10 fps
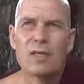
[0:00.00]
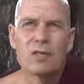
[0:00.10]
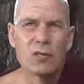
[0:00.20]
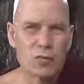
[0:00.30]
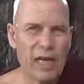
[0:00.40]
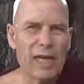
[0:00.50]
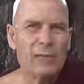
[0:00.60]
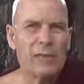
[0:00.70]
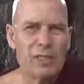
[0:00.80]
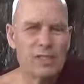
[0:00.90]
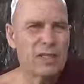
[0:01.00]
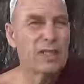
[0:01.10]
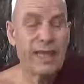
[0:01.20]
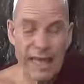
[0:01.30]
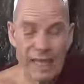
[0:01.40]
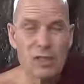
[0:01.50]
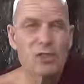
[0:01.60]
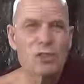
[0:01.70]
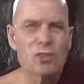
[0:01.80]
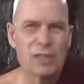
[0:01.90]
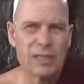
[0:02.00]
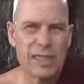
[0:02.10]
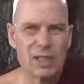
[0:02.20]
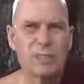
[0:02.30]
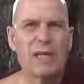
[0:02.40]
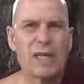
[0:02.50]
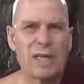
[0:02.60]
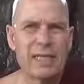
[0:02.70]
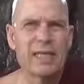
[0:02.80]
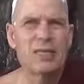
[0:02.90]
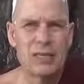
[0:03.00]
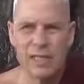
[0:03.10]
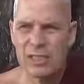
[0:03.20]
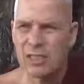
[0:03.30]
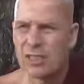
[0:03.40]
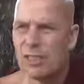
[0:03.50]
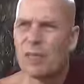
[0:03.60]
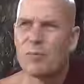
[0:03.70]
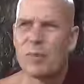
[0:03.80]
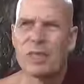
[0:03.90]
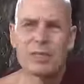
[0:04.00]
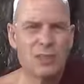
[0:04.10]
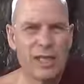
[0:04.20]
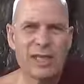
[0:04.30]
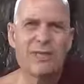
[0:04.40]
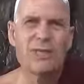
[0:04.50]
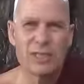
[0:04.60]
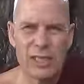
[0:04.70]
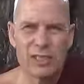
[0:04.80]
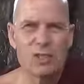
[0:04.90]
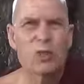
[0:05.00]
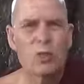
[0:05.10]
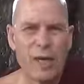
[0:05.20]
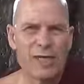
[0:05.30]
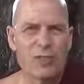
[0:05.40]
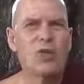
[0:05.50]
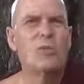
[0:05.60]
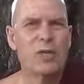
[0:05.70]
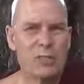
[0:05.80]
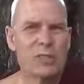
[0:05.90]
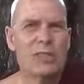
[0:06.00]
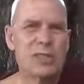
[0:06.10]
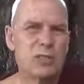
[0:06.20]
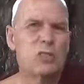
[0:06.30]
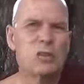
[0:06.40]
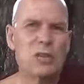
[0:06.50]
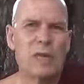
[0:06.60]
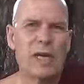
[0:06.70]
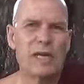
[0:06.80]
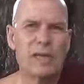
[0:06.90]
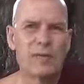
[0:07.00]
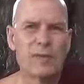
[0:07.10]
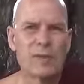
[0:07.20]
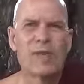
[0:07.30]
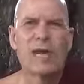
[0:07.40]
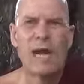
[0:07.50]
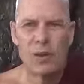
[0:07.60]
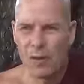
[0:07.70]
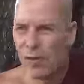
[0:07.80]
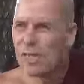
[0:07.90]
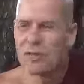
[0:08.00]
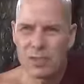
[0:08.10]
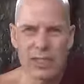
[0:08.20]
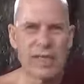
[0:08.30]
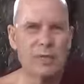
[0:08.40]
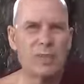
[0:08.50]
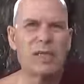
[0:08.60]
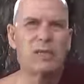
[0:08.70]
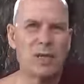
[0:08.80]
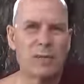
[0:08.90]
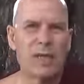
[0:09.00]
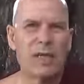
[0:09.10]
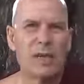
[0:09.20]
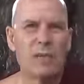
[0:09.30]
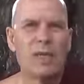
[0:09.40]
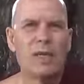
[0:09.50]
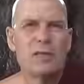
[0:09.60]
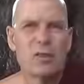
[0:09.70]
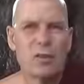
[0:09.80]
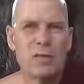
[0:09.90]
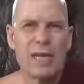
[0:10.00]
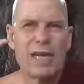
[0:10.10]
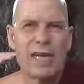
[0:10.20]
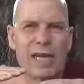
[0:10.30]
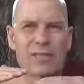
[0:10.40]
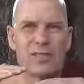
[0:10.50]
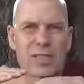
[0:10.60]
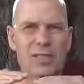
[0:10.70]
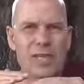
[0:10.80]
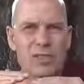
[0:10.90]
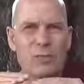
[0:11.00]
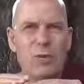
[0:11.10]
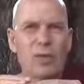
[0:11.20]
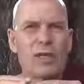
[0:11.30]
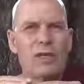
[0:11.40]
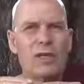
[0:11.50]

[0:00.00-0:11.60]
So jhana meditation can induce attachment and clinging, yes, but it's still advantageous. Why so? Because it leads to nibbana. However, it still can be a stumbling block, so it's kind of like a stagnation point,